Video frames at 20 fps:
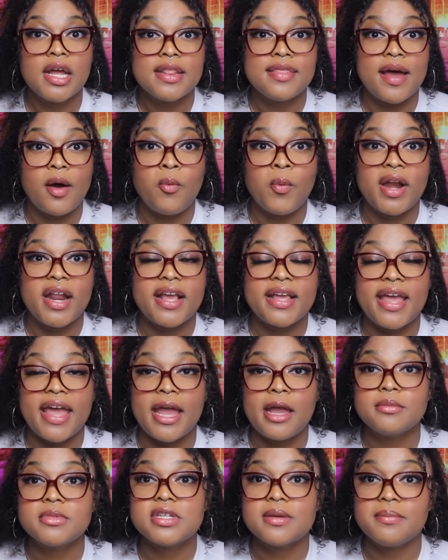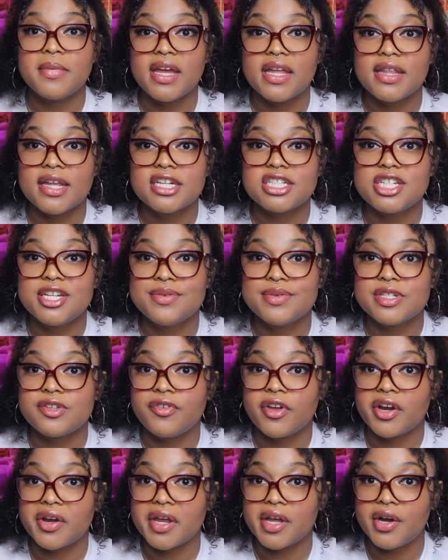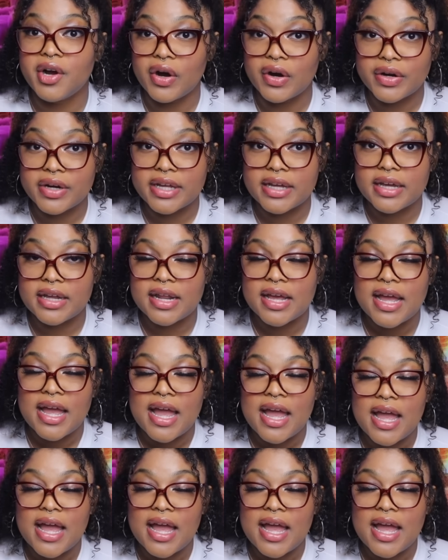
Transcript: that when it came to men that she was very guarded,